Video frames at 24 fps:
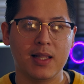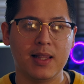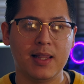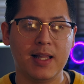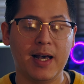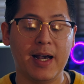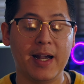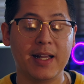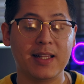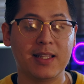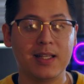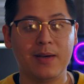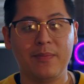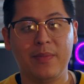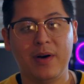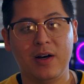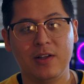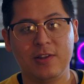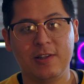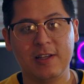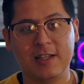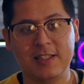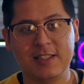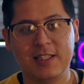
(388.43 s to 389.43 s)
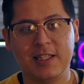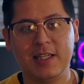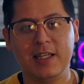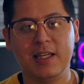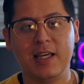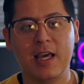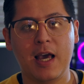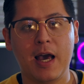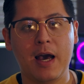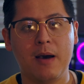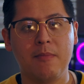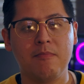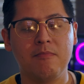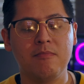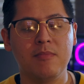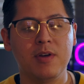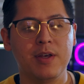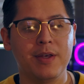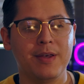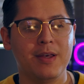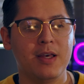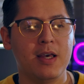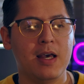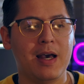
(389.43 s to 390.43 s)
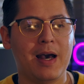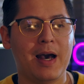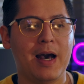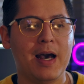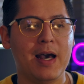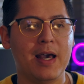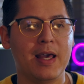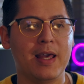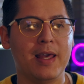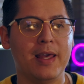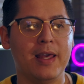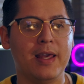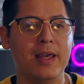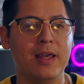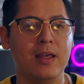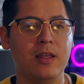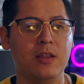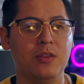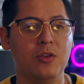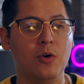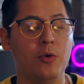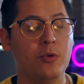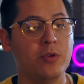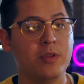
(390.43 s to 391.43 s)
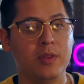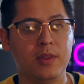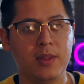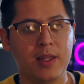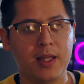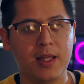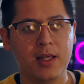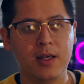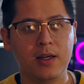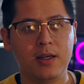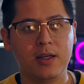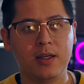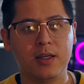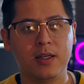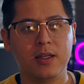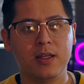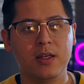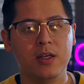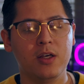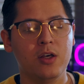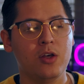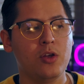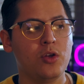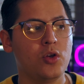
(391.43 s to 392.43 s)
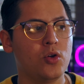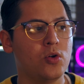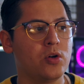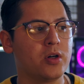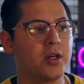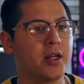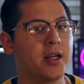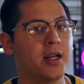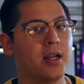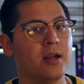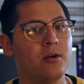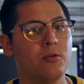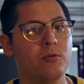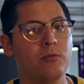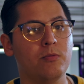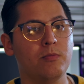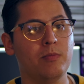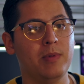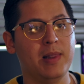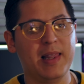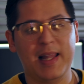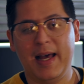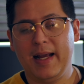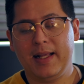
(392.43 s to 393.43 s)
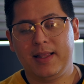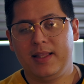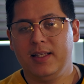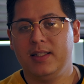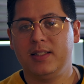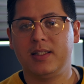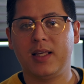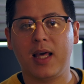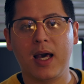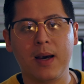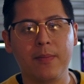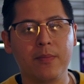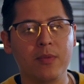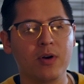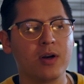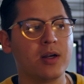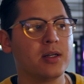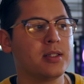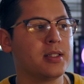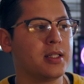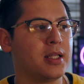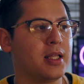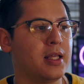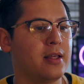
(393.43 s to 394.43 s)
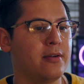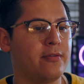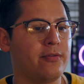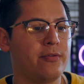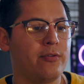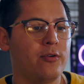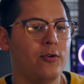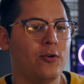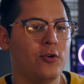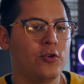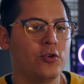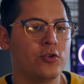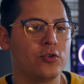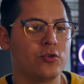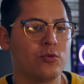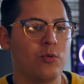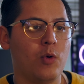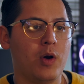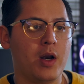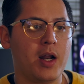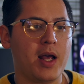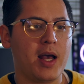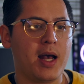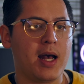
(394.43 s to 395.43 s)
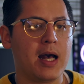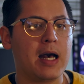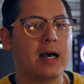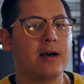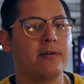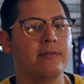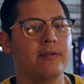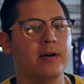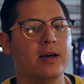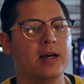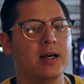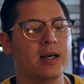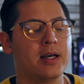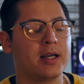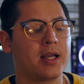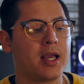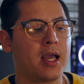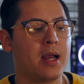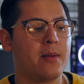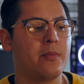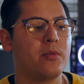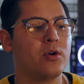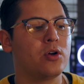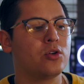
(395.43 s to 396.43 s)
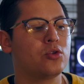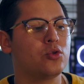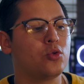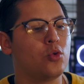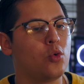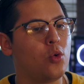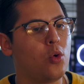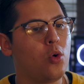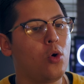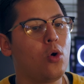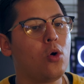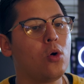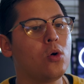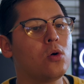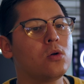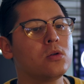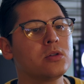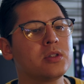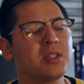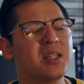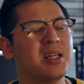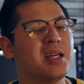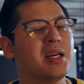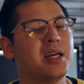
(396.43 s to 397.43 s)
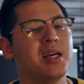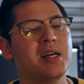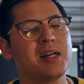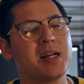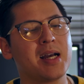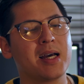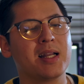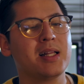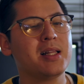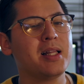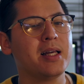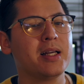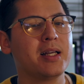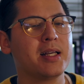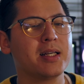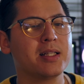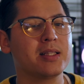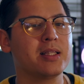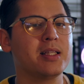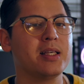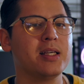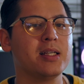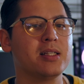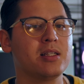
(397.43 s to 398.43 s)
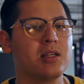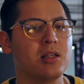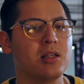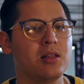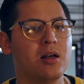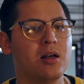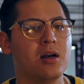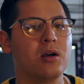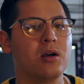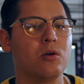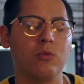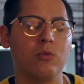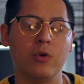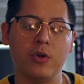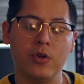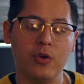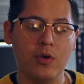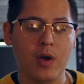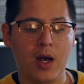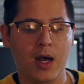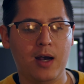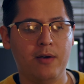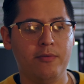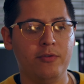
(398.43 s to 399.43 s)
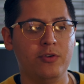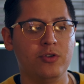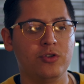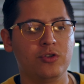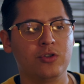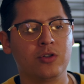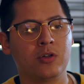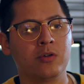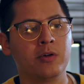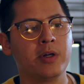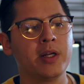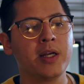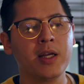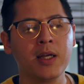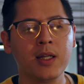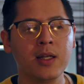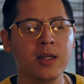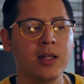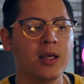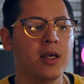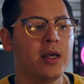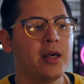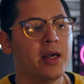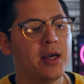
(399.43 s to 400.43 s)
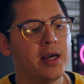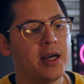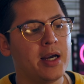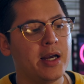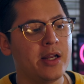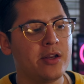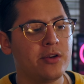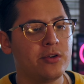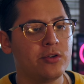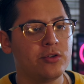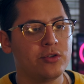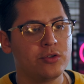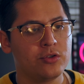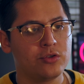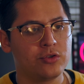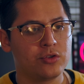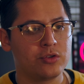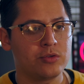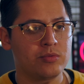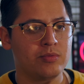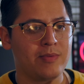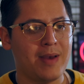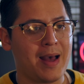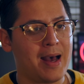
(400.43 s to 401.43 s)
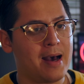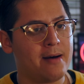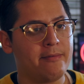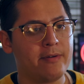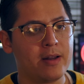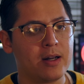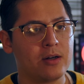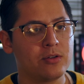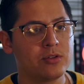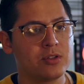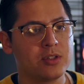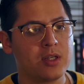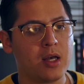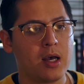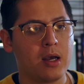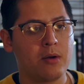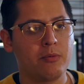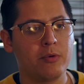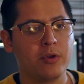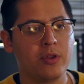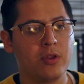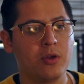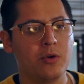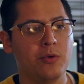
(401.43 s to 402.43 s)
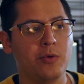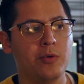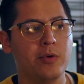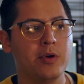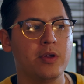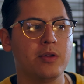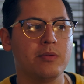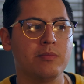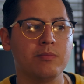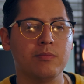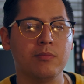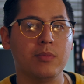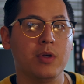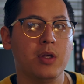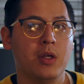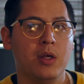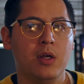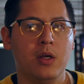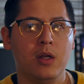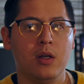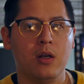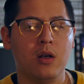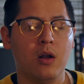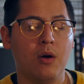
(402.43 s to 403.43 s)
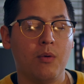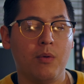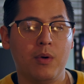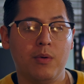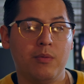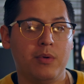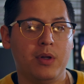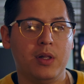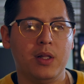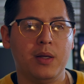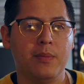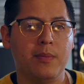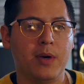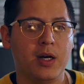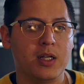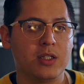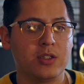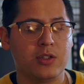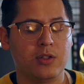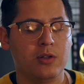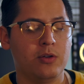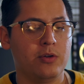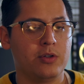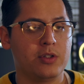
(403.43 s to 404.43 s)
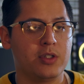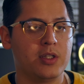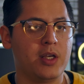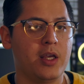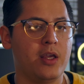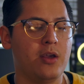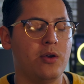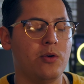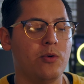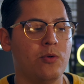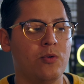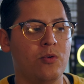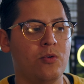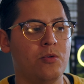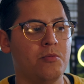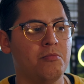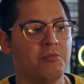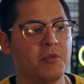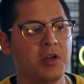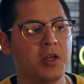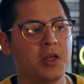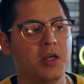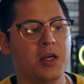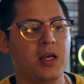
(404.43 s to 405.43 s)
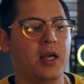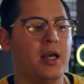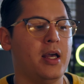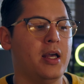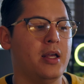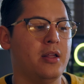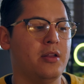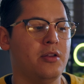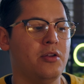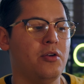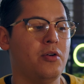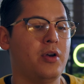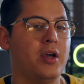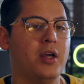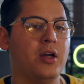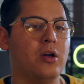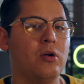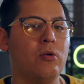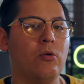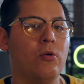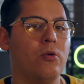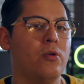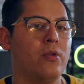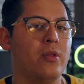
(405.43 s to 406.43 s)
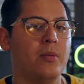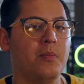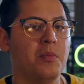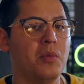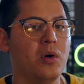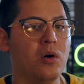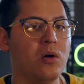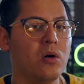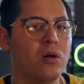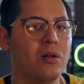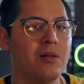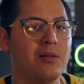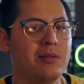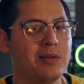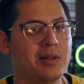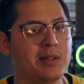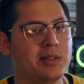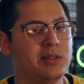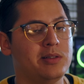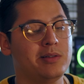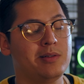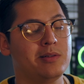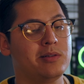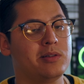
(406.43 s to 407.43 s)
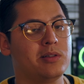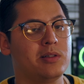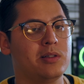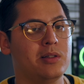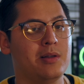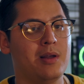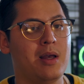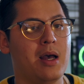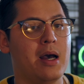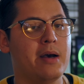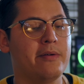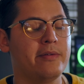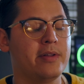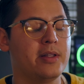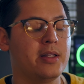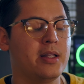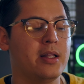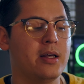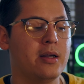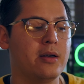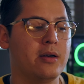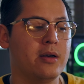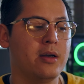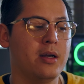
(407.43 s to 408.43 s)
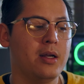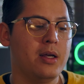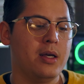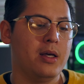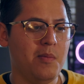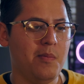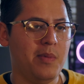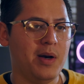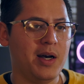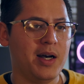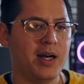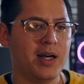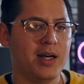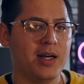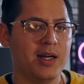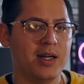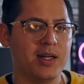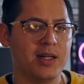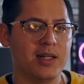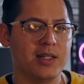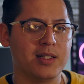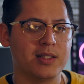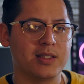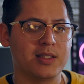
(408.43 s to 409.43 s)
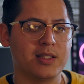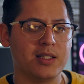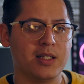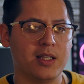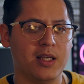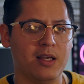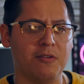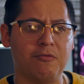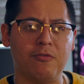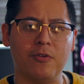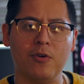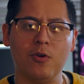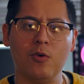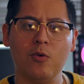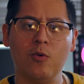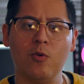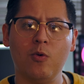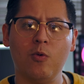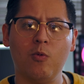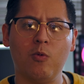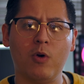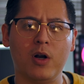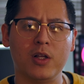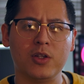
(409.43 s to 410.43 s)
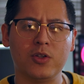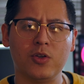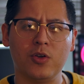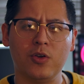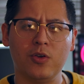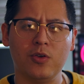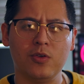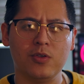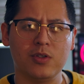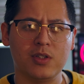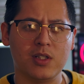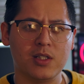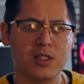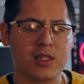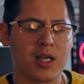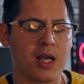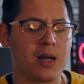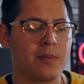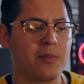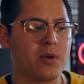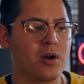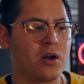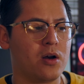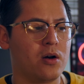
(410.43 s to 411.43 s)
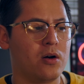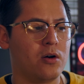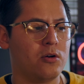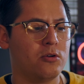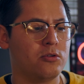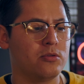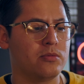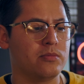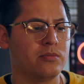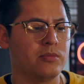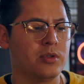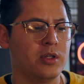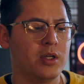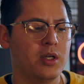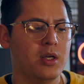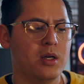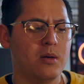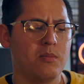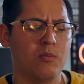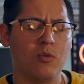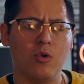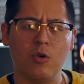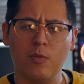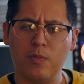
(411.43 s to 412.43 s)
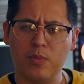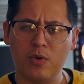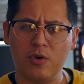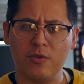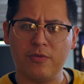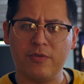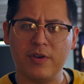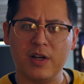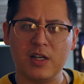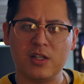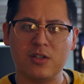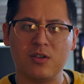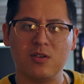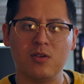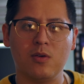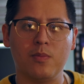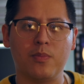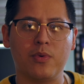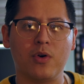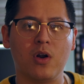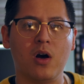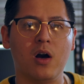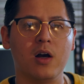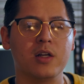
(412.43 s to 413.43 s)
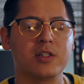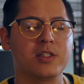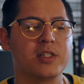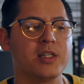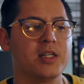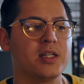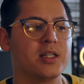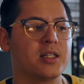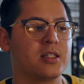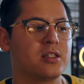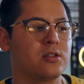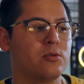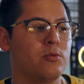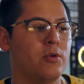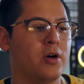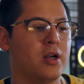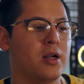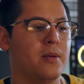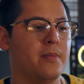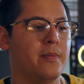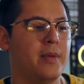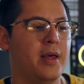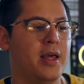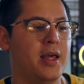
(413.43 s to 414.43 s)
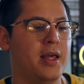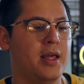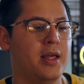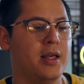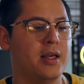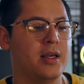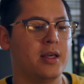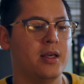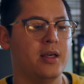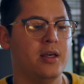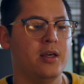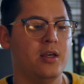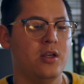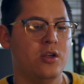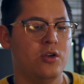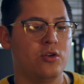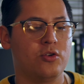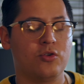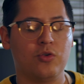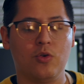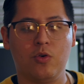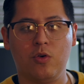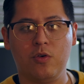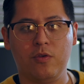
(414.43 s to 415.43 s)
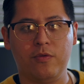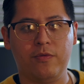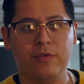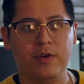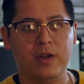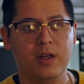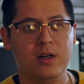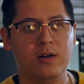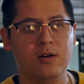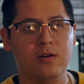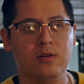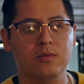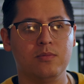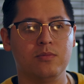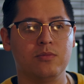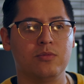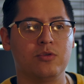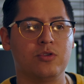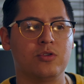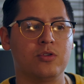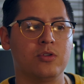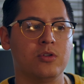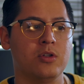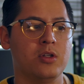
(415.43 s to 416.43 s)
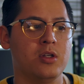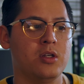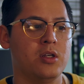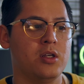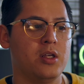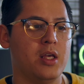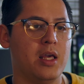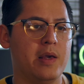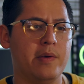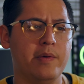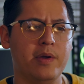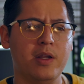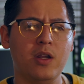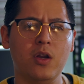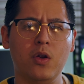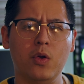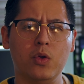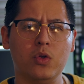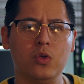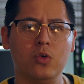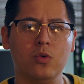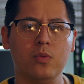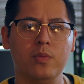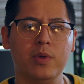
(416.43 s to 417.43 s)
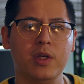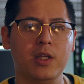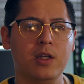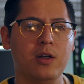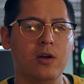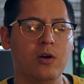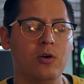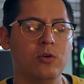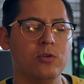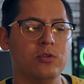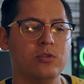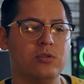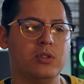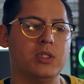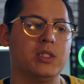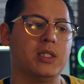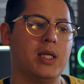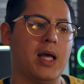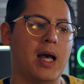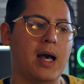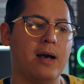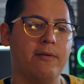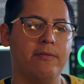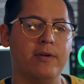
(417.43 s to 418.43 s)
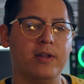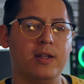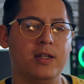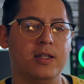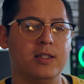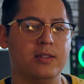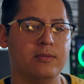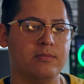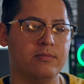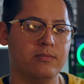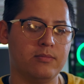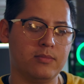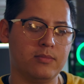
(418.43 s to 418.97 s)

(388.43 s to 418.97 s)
liked about the C-Cam. I don't think you're gonna like this camera if you just want to have a camera to hold, kind of like a DSLR where you have your screen and you just have it outside with you and no one really much looks at you, and you can go to the mall and just have it there. But if you want to use this camera on more professional projects, want to make short films, even YouTube videos, have it